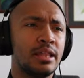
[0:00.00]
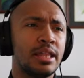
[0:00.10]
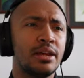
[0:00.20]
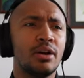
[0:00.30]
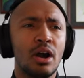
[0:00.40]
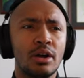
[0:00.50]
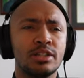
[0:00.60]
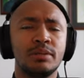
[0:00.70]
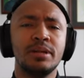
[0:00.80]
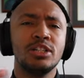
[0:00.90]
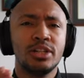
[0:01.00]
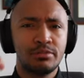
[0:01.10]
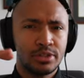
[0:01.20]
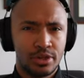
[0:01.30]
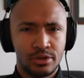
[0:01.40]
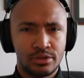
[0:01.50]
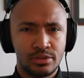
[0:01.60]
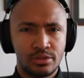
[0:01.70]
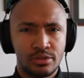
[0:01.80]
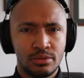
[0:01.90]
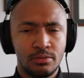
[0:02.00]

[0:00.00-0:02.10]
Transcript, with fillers: there are diminishing returns